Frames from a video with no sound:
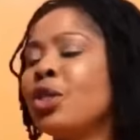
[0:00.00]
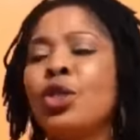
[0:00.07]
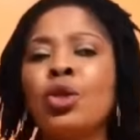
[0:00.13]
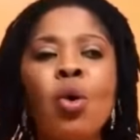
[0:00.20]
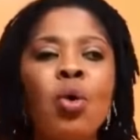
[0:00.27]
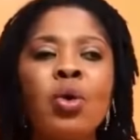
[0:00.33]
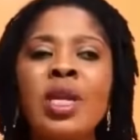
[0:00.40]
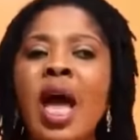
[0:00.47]

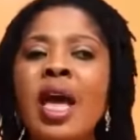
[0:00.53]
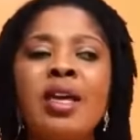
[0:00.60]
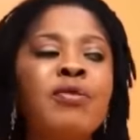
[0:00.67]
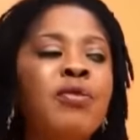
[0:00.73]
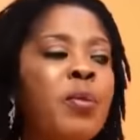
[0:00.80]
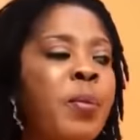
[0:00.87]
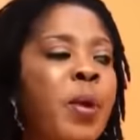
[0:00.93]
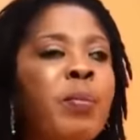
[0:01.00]
So that
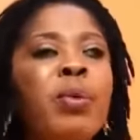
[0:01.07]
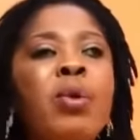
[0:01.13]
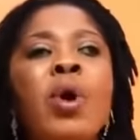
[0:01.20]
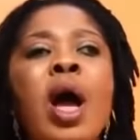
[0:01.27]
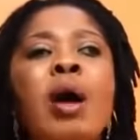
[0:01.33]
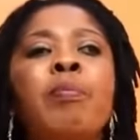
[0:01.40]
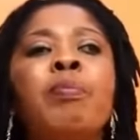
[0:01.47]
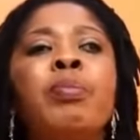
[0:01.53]
even people
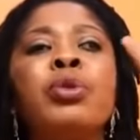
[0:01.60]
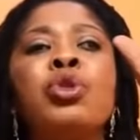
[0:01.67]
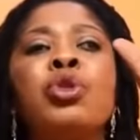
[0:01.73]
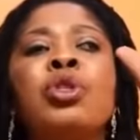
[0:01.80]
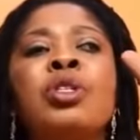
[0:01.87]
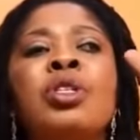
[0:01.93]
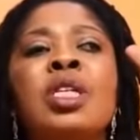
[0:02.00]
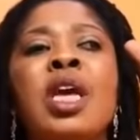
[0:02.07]
can put
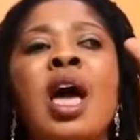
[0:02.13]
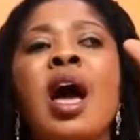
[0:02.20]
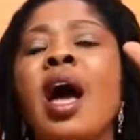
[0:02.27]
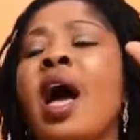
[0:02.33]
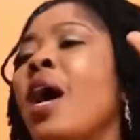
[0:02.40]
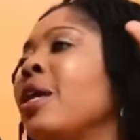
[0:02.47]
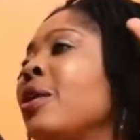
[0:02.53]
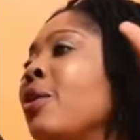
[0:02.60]
their
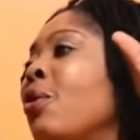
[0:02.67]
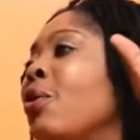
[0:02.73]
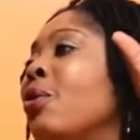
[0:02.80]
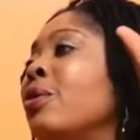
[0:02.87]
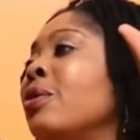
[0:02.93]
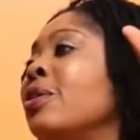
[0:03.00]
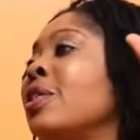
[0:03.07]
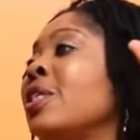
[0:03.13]
hand
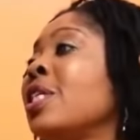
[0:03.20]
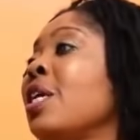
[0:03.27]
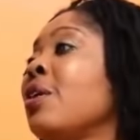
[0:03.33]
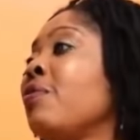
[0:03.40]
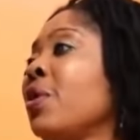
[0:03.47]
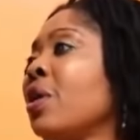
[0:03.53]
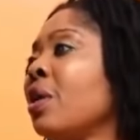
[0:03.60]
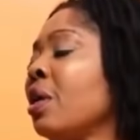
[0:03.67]
on
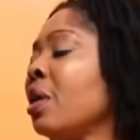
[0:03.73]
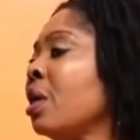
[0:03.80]
TV.